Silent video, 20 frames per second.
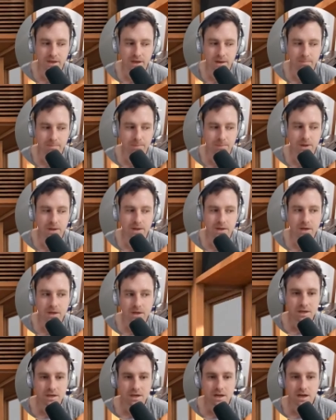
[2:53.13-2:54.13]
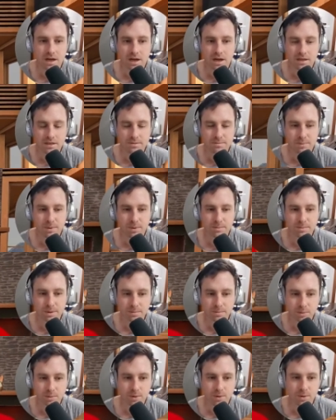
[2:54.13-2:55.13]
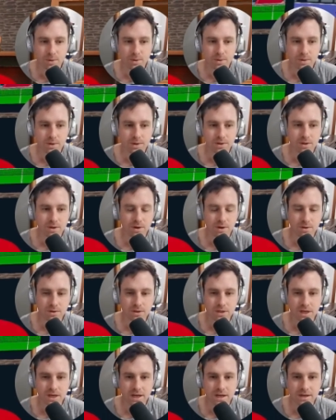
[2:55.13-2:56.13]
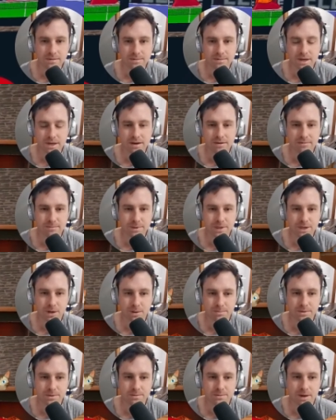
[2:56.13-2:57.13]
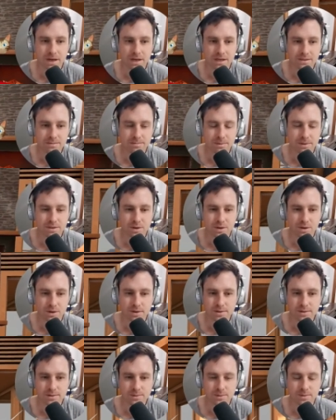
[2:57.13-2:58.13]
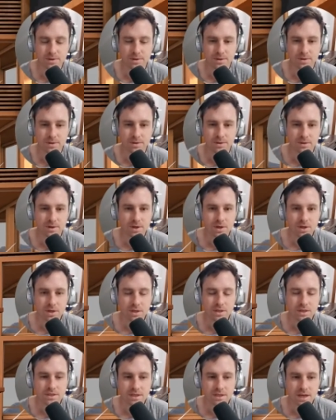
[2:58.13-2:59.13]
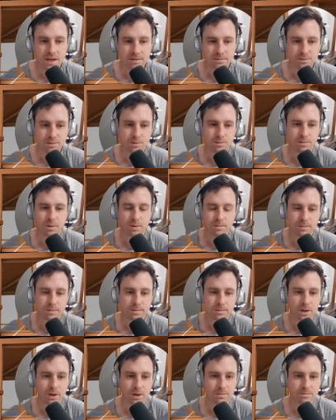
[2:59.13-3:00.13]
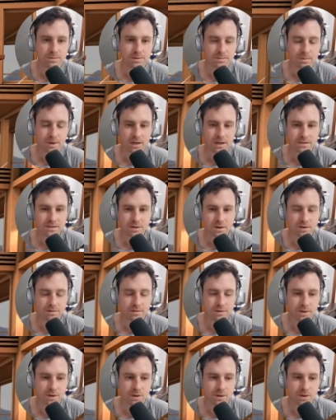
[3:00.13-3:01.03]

up, but it's probably more the older games that haven't been optimized. But to be honest with you, these games will probably be optimized over the